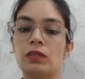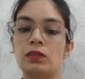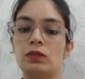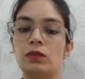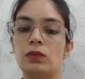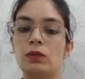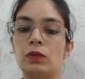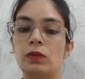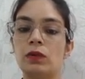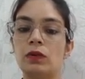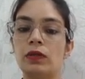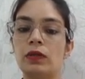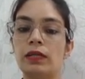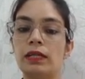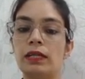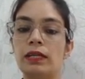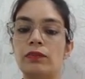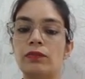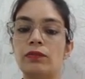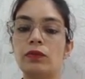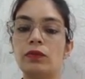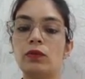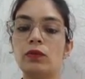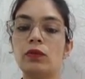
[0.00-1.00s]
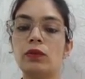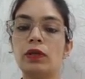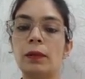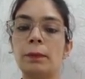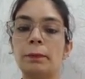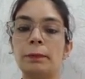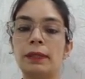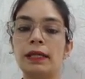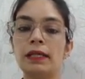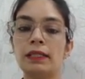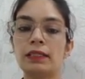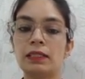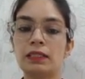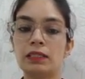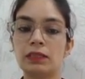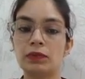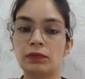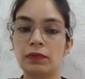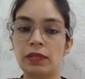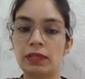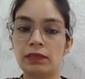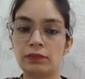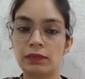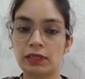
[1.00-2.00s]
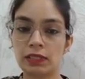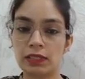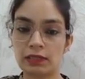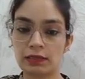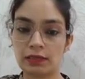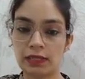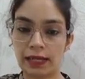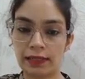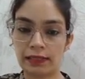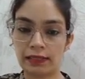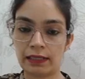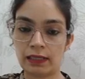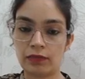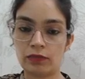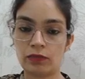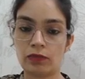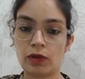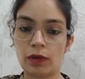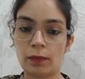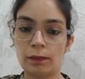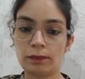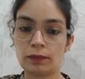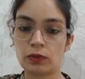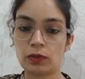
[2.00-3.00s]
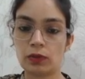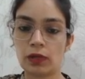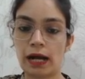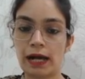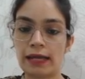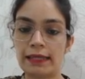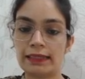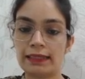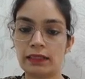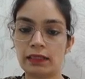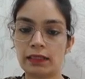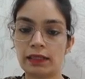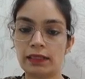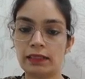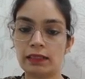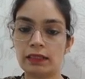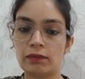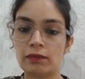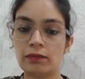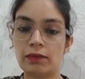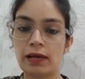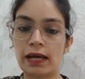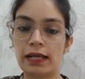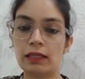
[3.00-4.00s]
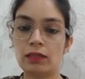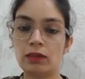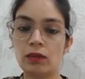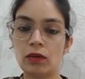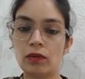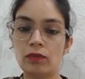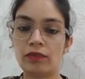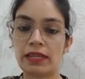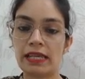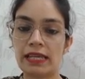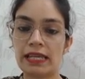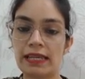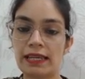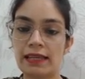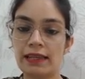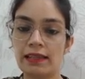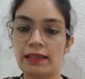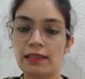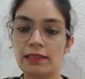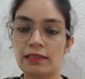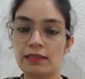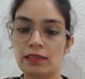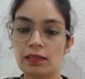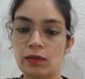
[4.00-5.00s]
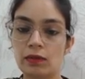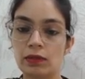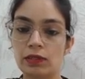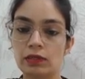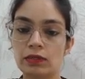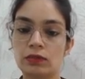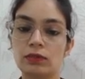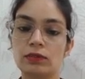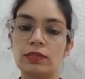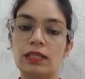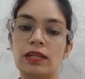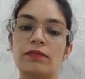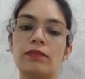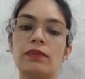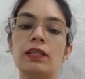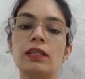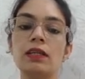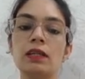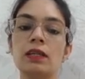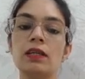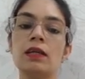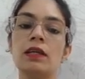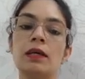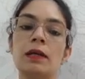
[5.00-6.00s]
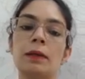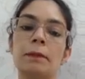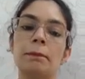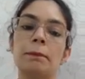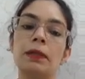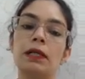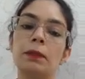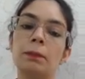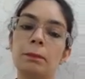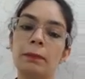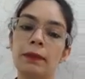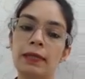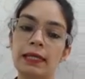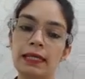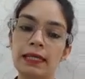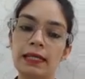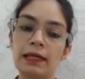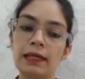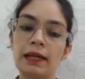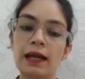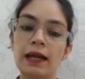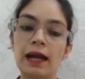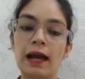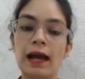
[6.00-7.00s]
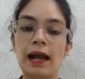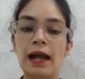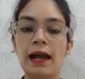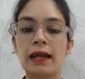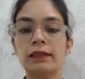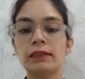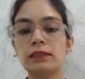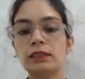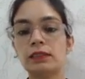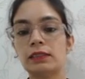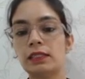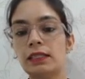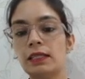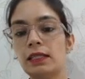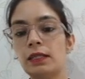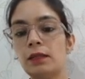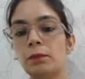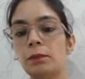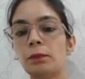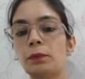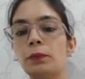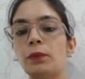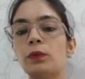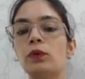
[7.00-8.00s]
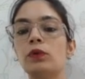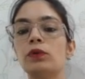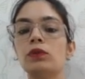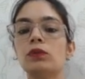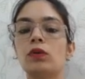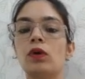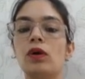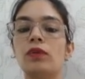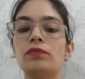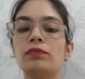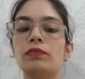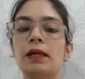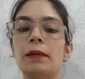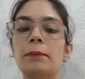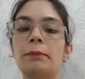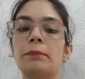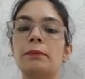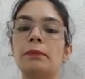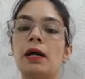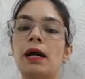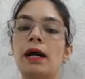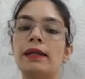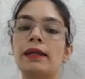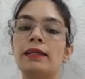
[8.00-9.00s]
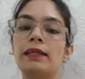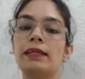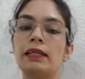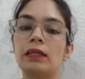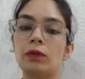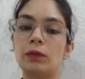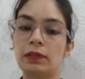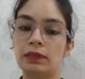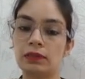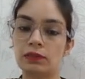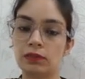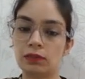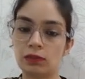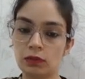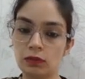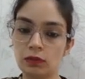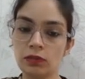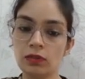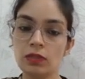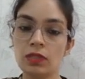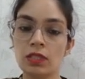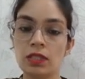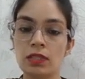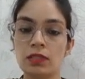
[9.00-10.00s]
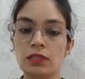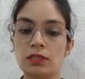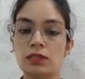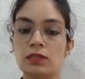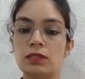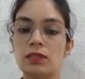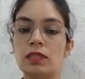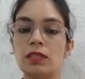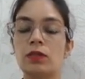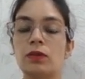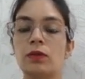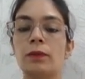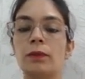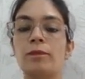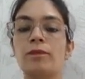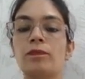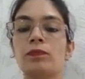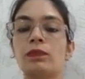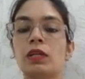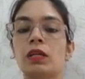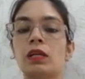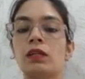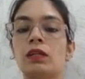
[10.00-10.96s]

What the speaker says: So if you compare this one with the standard form, so I can get the value of a is equals to 7, but b and c both of them are equals to 0.